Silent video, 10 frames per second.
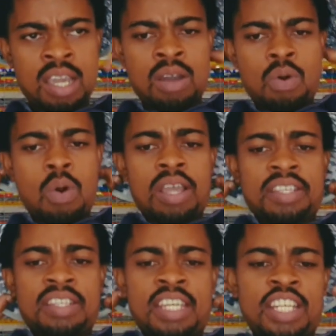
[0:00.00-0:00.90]

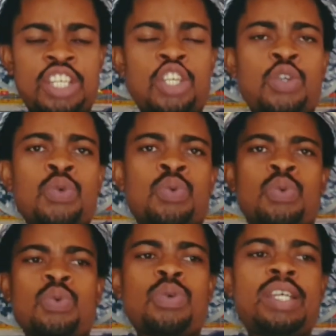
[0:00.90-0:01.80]
was hitting you
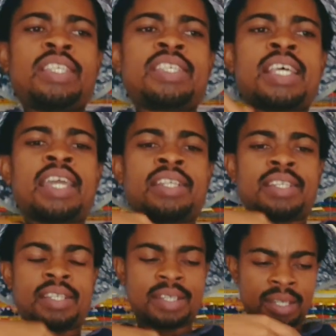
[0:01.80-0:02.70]
inside,
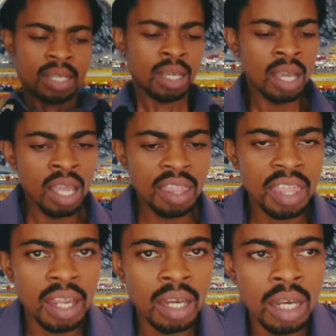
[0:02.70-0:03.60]

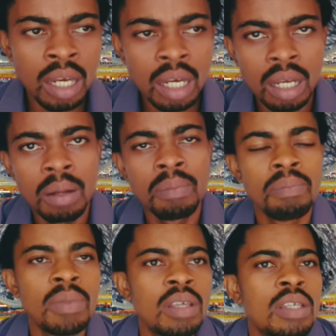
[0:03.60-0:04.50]
then
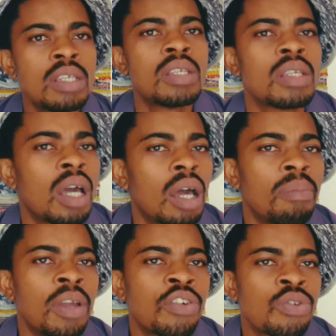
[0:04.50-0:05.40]
please
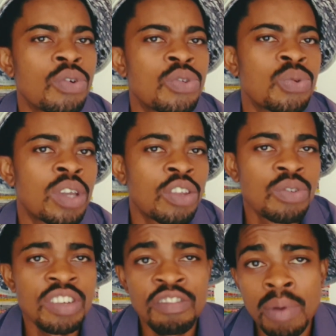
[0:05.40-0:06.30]
make sure to get
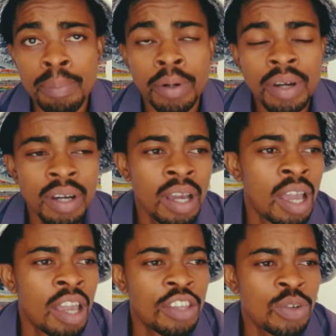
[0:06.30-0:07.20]
yourself my book.
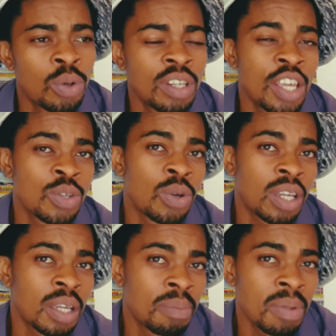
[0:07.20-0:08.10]
It's called
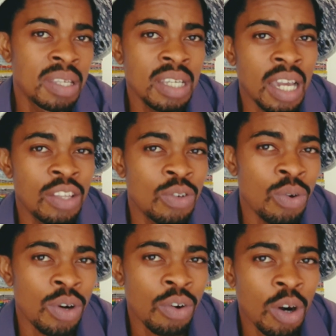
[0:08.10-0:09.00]
Nazoke, Basic Guide to
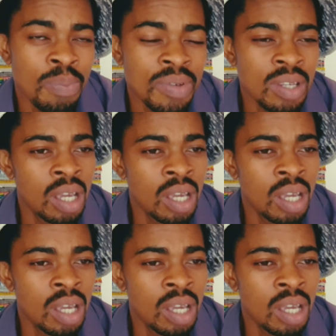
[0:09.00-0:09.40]
Growing Crops.